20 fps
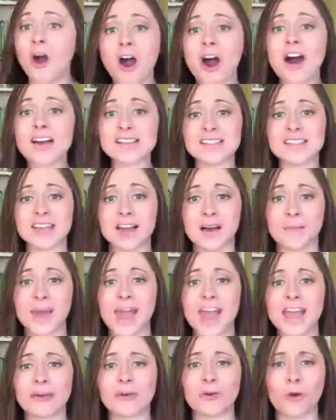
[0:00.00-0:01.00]
awesome
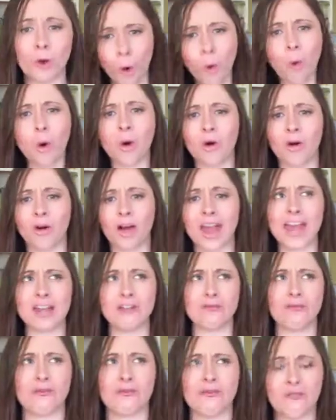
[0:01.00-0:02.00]
and cool
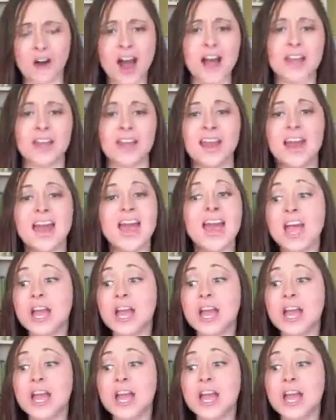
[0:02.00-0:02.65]
and fun.